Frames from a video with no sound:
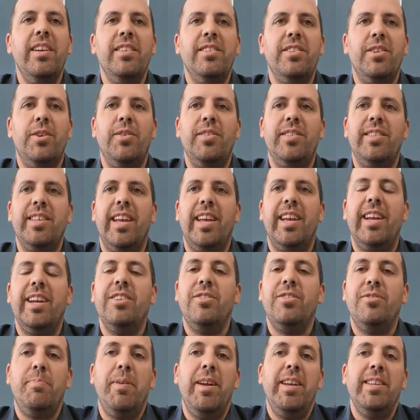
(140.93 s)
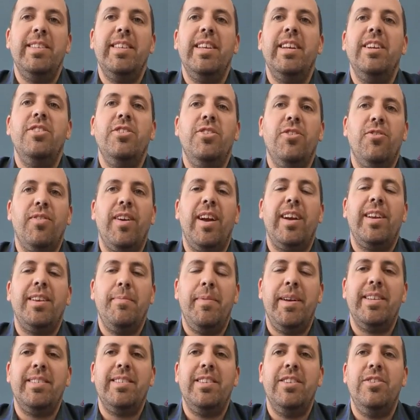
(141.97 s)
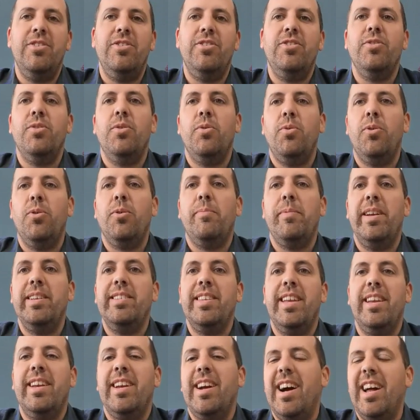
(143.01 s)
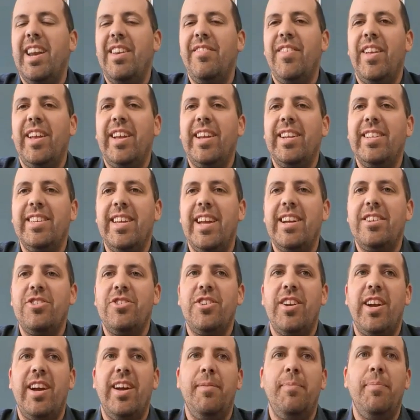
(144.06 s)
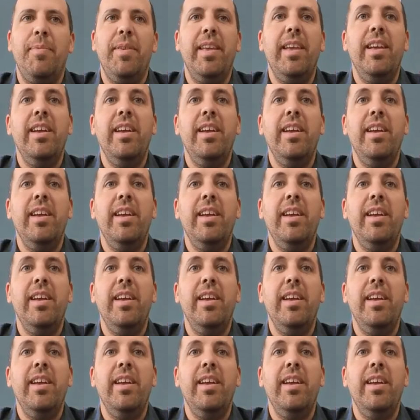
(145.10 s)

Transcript: So it's basically a direct message, or basically kind of like a text chat.